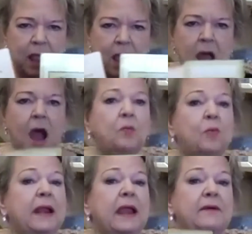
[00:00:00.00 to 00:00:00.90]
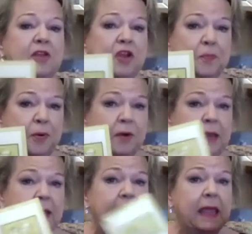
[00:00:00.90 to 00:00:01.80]
on whatever you're putting
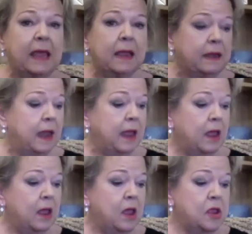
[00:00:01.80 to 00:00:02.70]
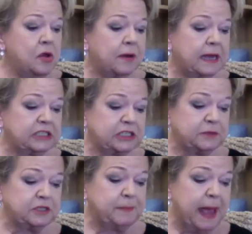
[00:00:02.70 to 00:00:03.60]
in your customers'
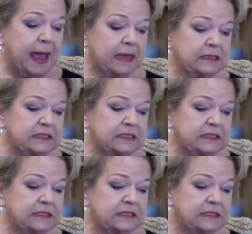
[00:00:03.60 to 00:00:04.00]
bags.